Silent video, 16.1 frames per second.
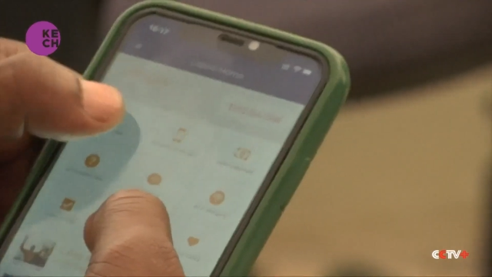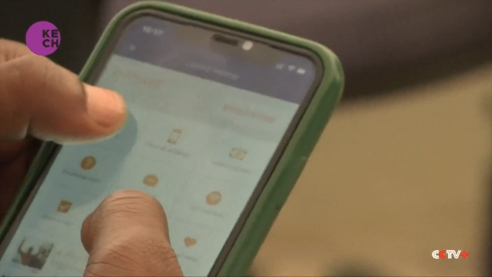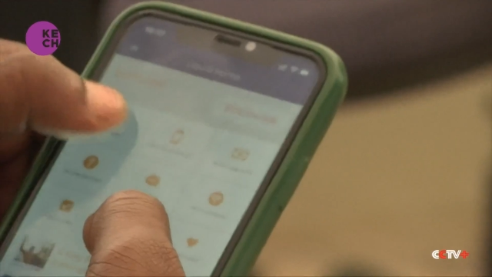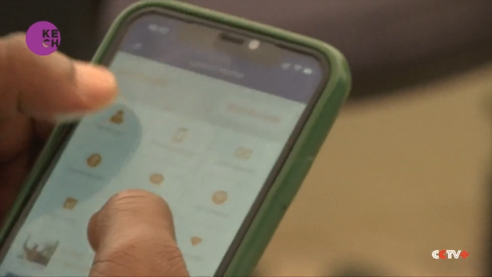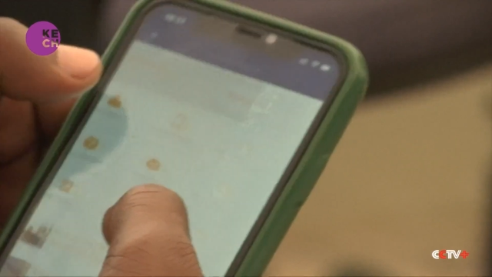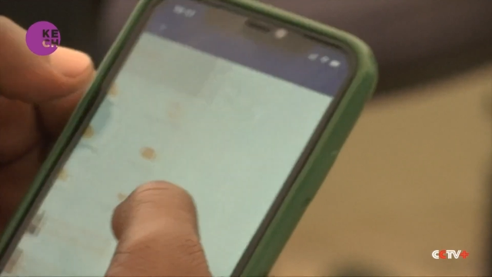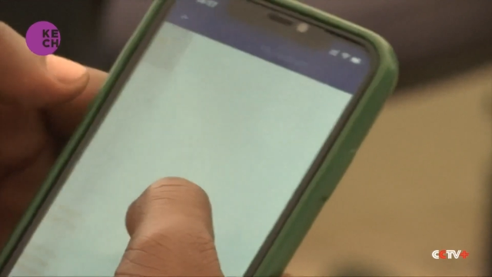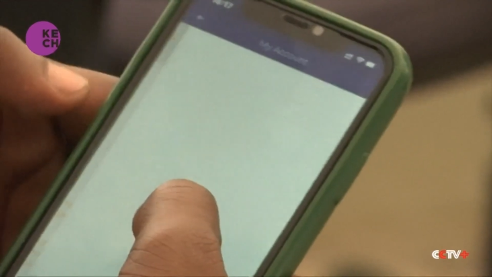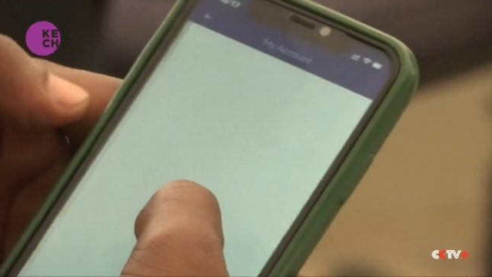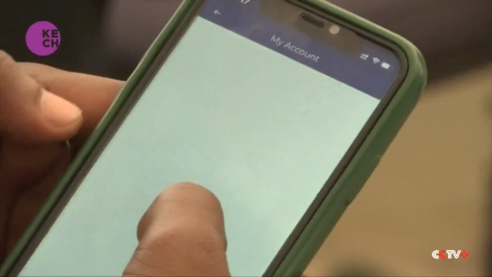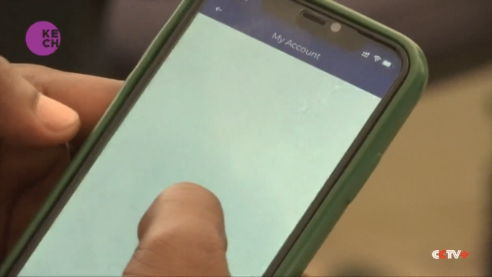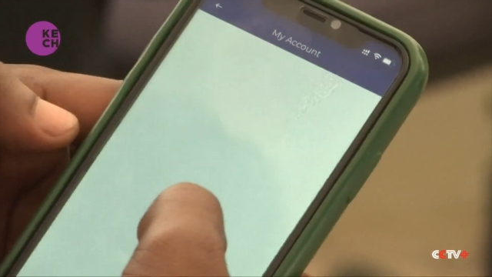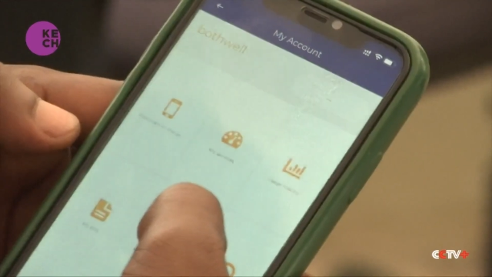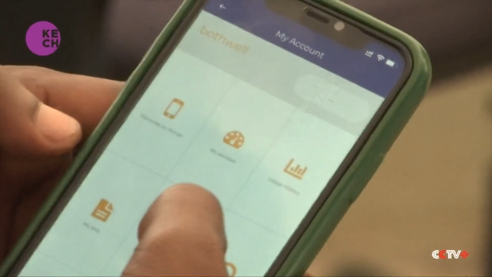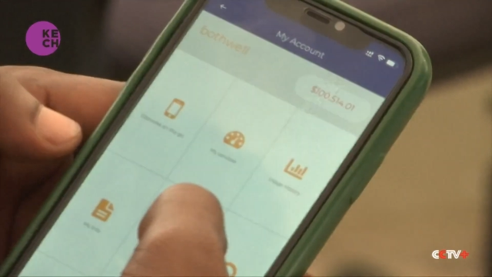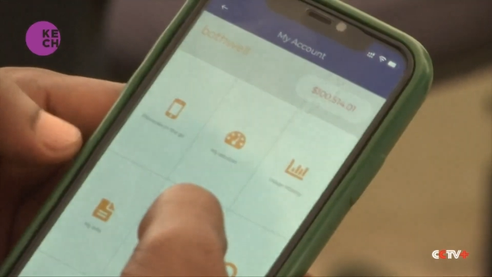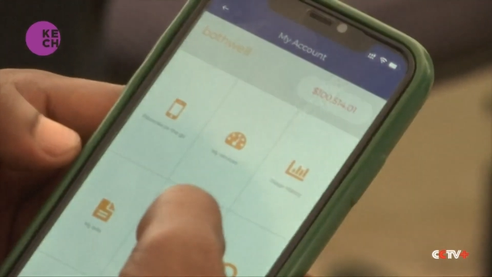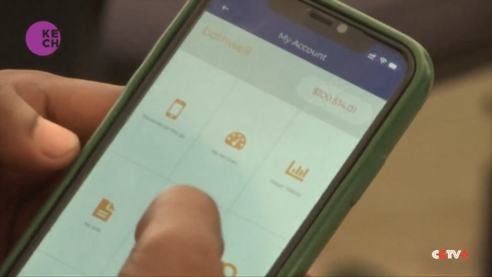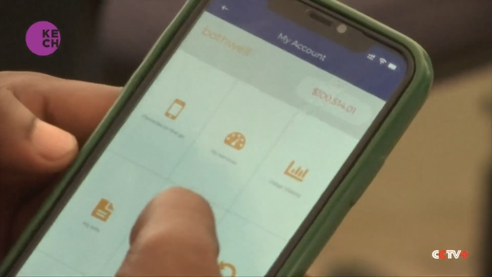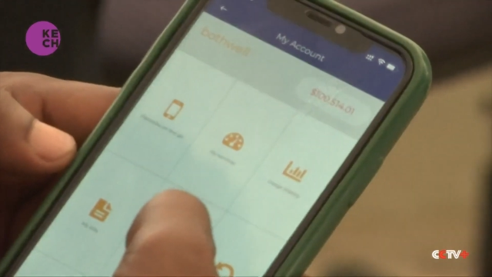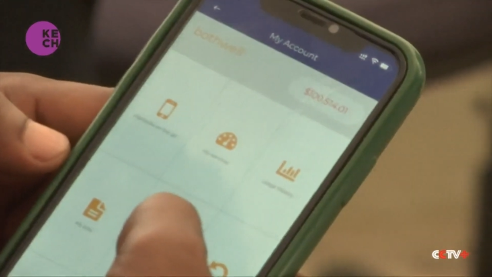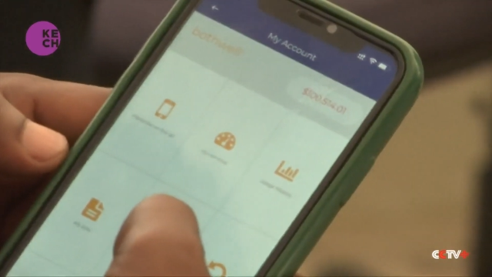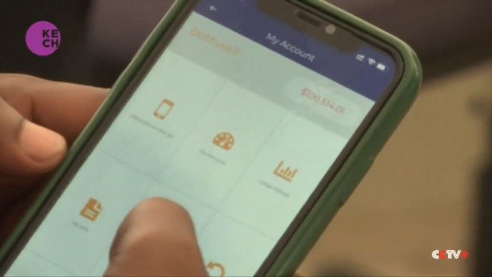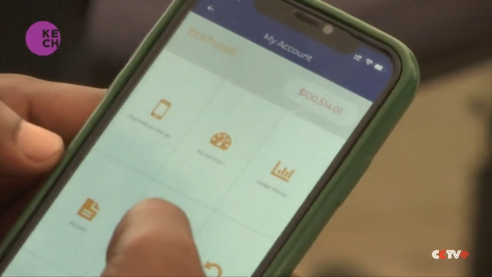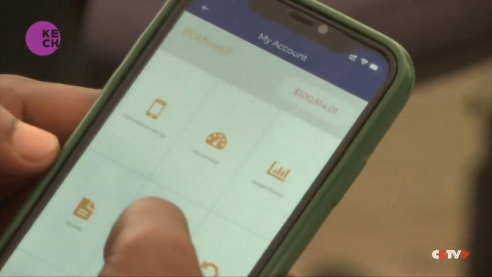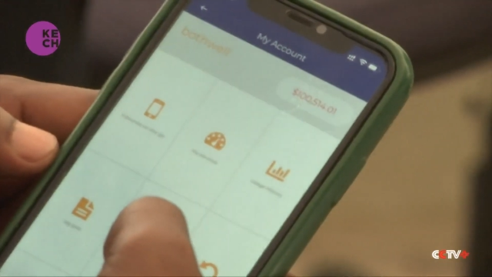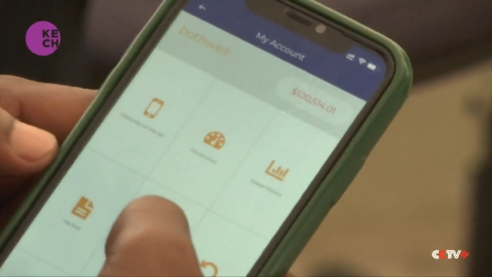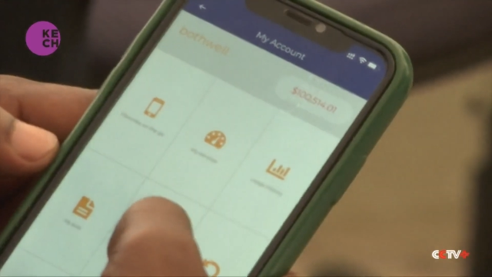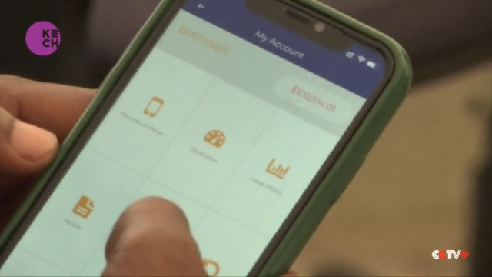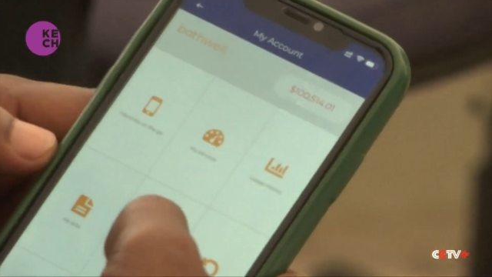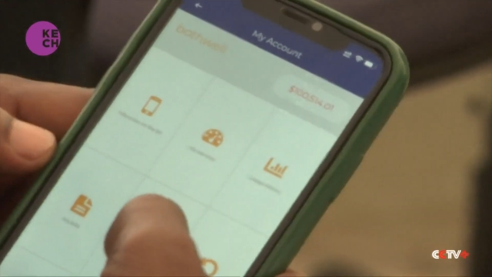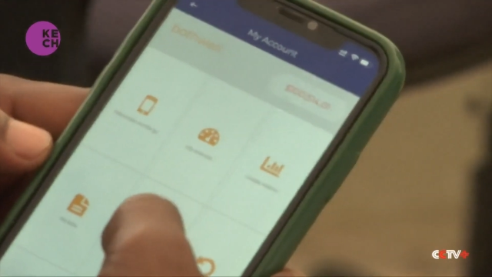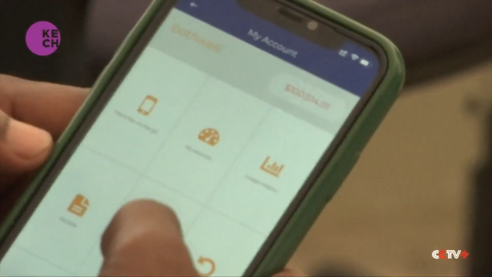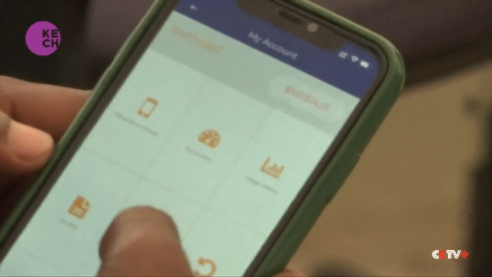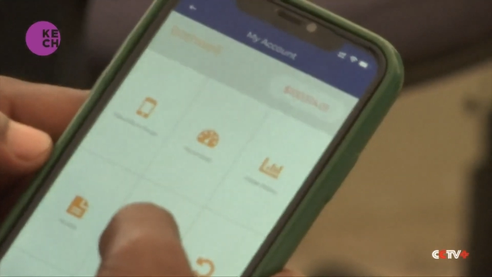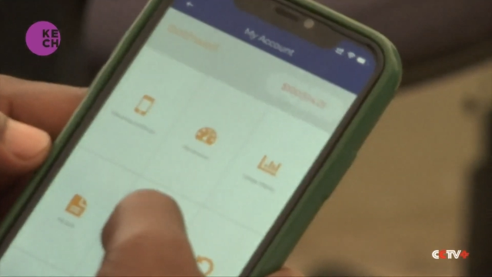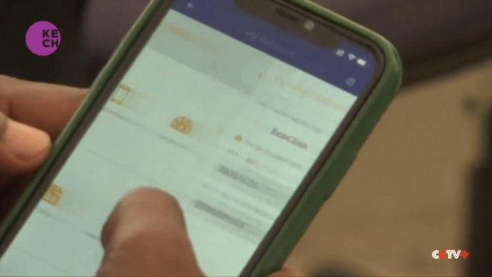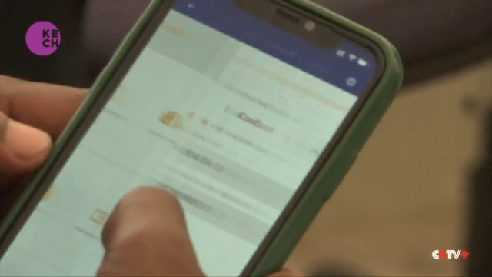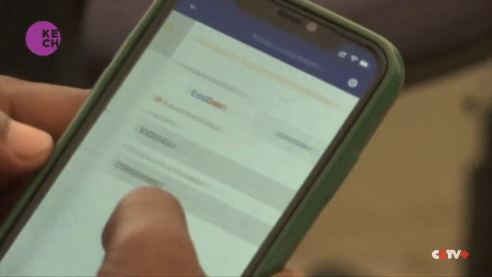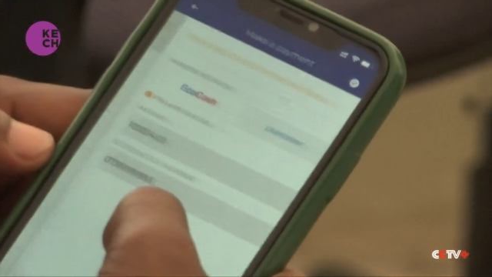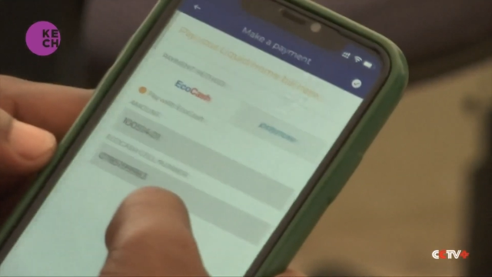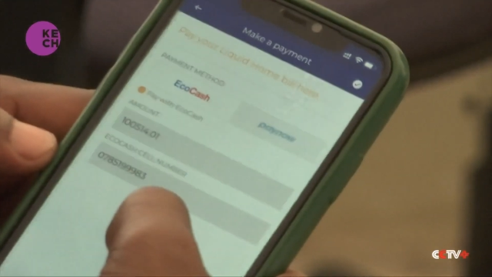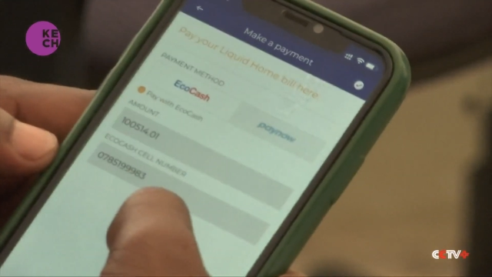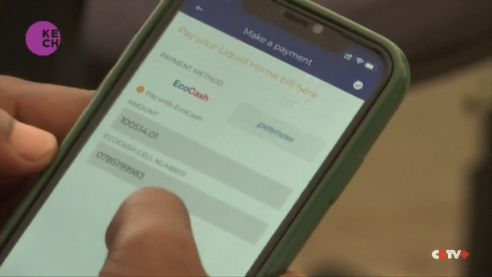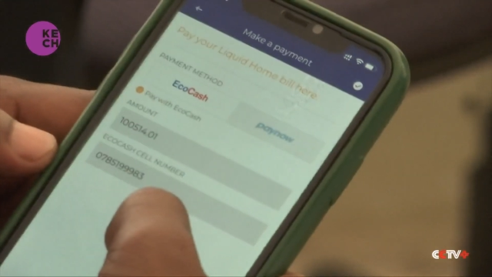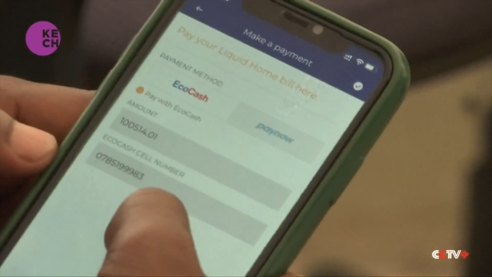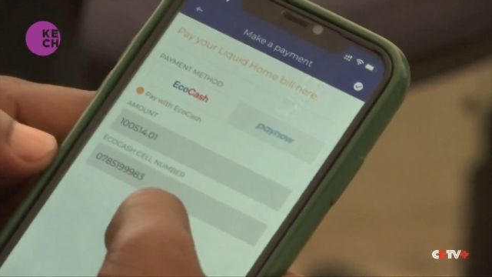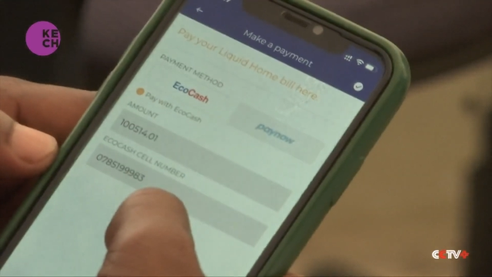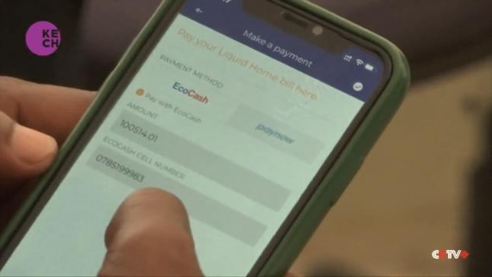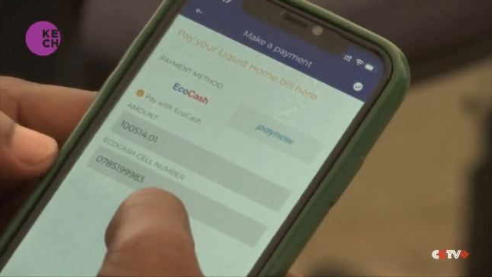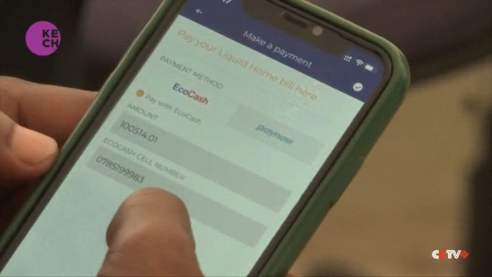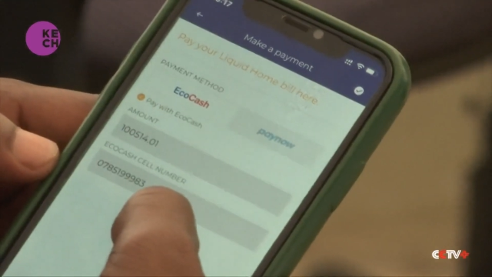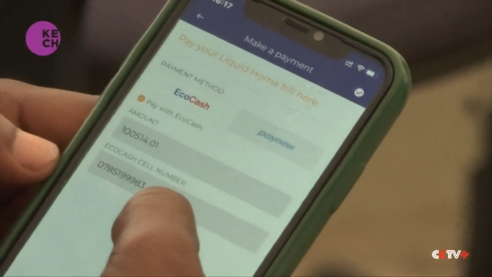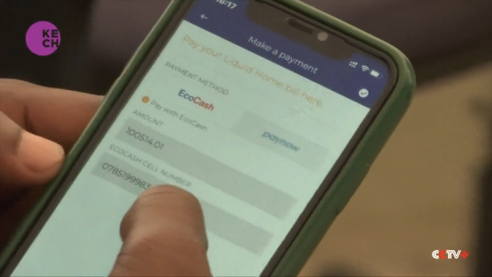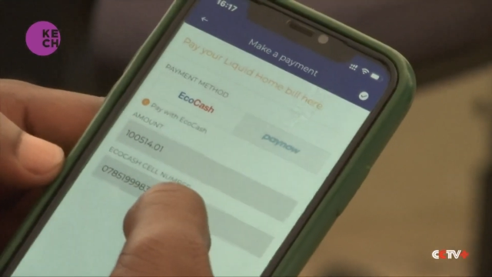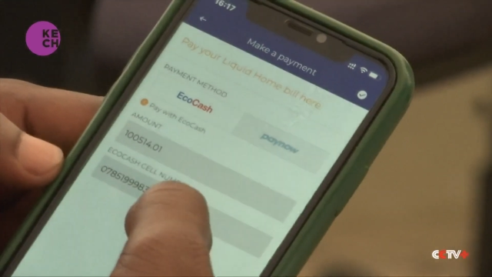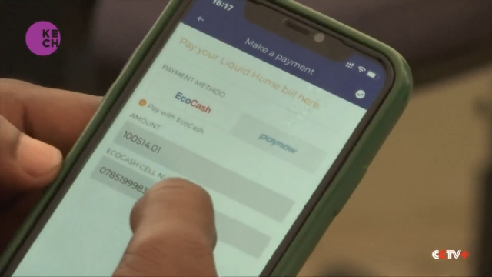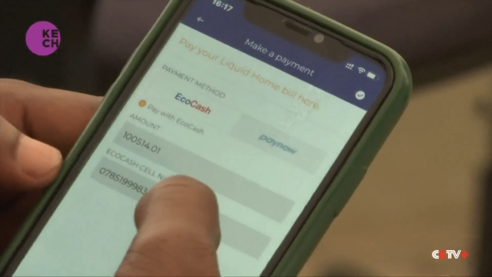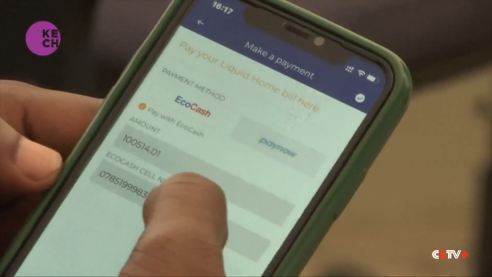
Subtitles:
(no speaker visible)